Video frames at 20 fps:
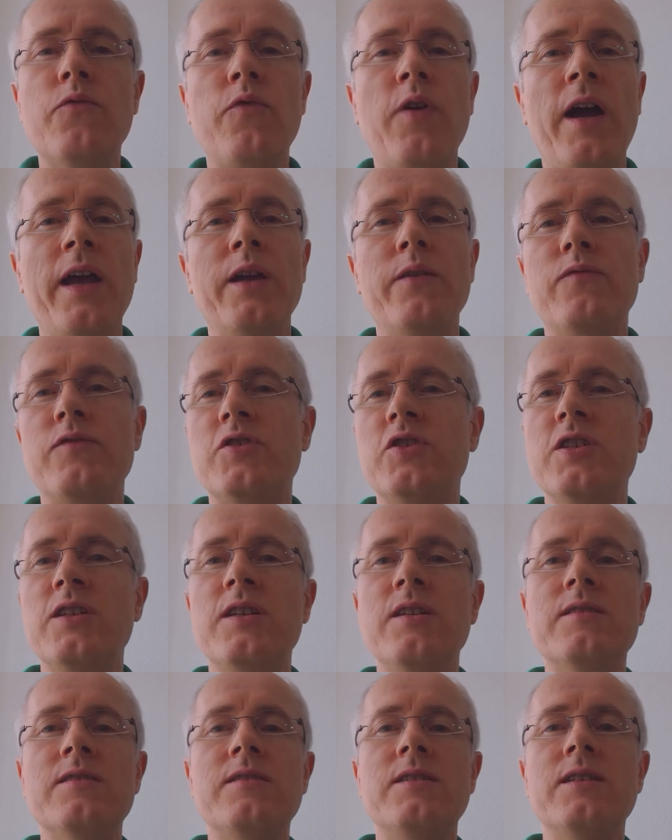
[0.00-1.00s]

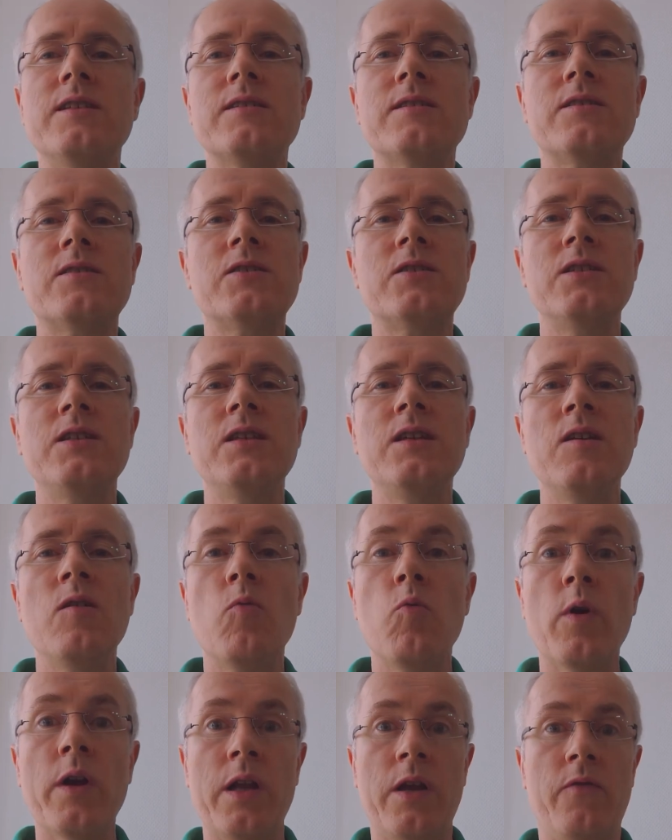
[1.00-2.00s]
5G, 6G,
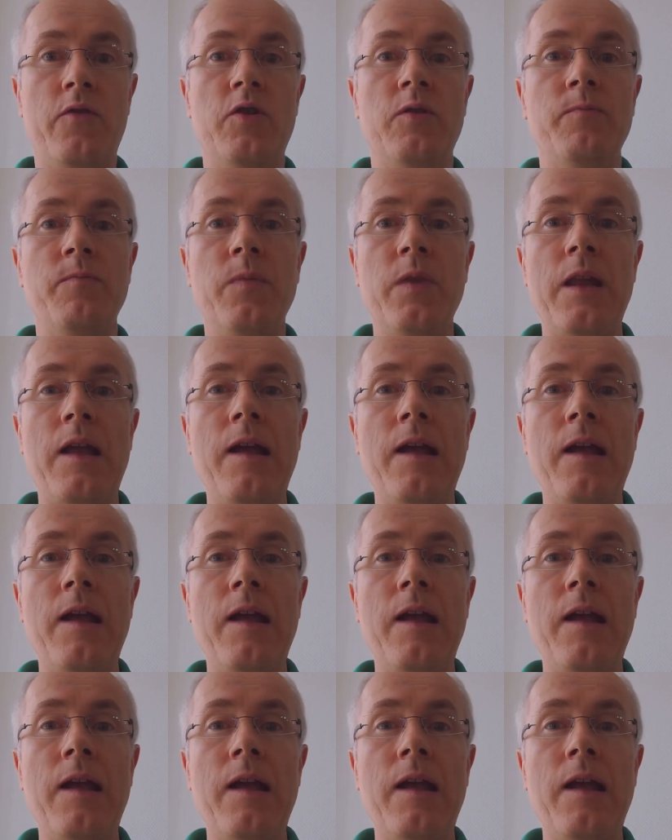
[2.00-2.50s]
whatever.